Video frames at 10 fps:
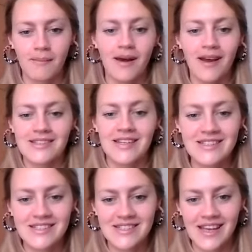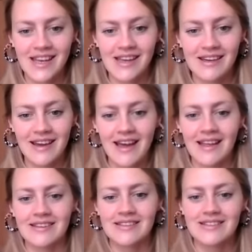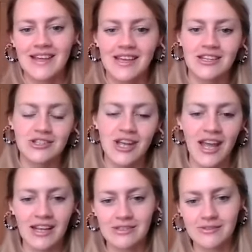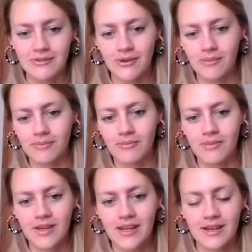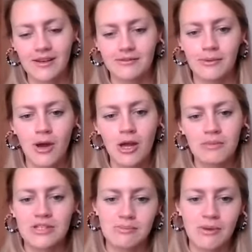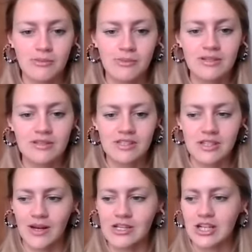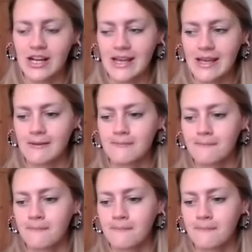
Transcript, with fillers: my identity, and they can change from moment to moment. So actually,